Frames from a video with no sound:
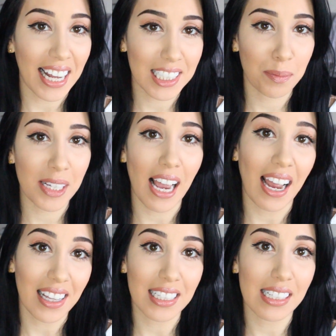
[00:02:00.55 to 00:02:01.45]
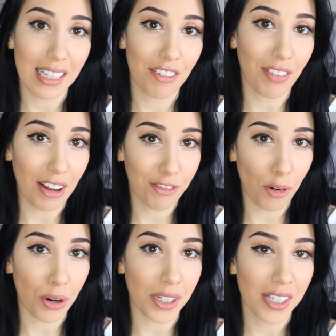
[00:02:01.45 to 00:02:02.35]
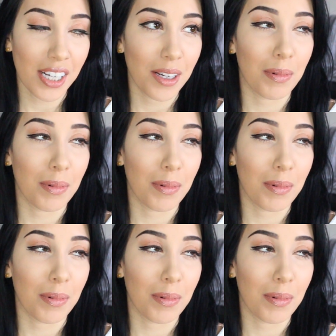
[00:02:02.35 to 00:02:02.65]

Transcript: asks me. I like to say 5'4",